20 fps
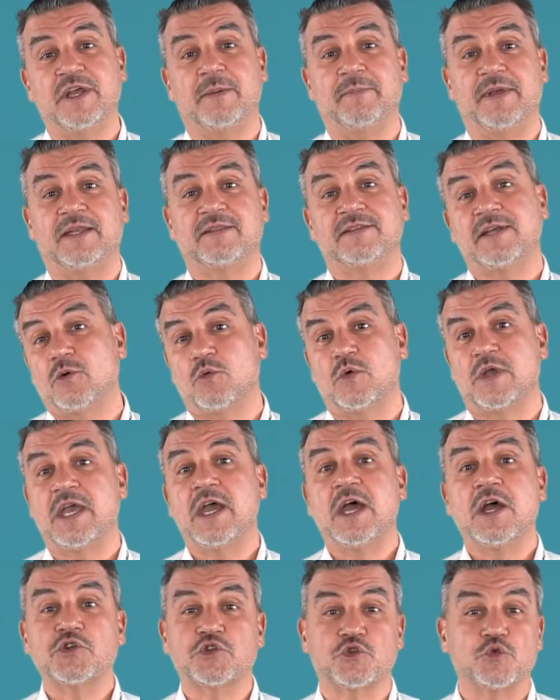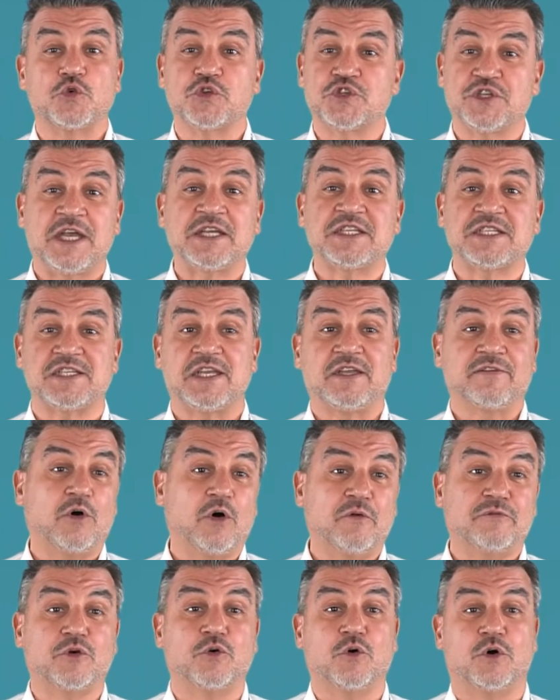here on CNC, of
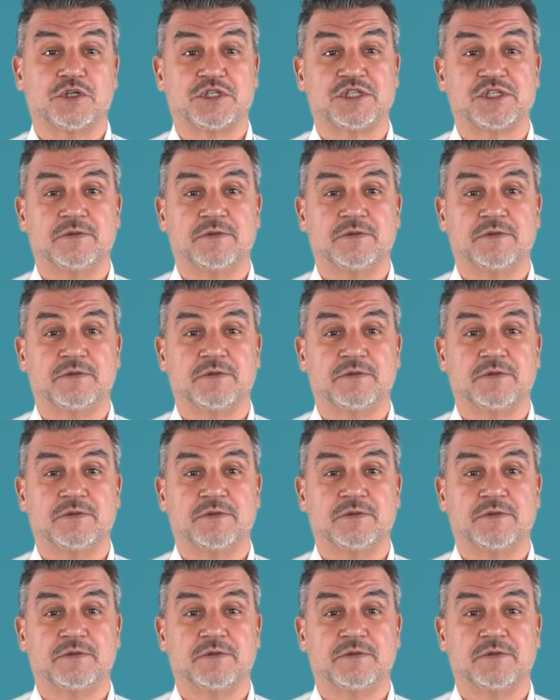course.